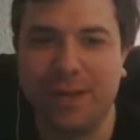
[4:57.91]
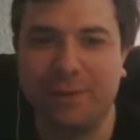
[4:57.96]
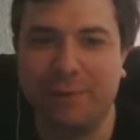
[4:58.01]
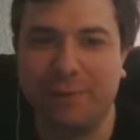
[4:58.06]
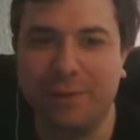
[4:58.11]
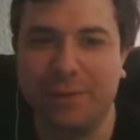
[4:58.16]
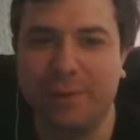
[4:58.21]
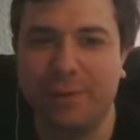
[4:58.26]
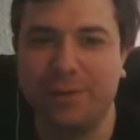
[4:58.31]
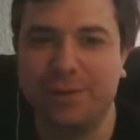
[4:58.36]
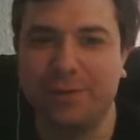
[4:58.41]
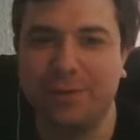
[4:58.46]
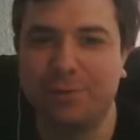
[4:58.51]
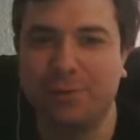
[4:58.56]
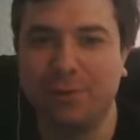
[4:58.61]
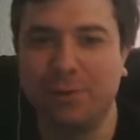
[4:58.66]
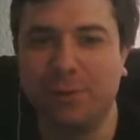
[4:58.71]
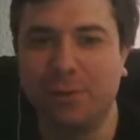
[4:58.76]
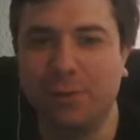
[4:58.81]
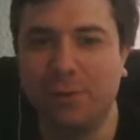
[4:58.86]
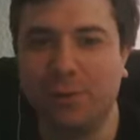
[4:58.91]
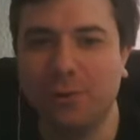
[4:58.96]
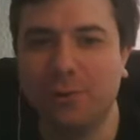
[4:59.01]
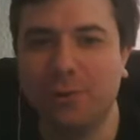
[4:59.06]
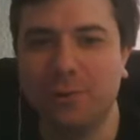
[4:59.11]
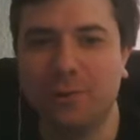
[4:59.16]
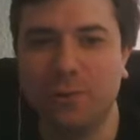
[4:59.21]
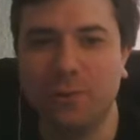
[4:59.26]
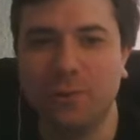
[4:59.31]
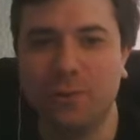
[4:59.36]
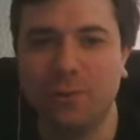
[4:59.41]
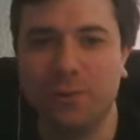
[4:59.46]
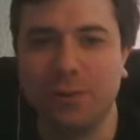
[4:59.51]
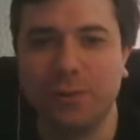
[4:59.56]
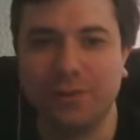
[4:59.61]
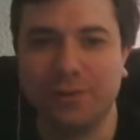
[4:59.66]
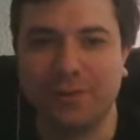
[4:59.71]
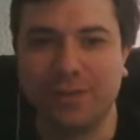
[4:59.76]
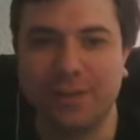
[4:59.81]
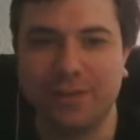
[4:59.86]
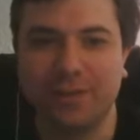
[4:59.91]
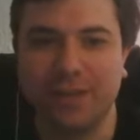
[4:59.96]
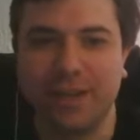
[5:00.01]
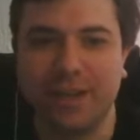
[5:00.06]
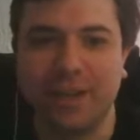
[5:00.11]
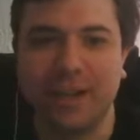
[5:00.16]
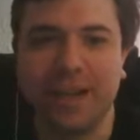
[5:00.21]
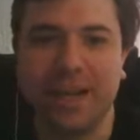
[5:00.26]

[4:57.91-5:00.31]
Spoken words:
infamous of all orc war bosses.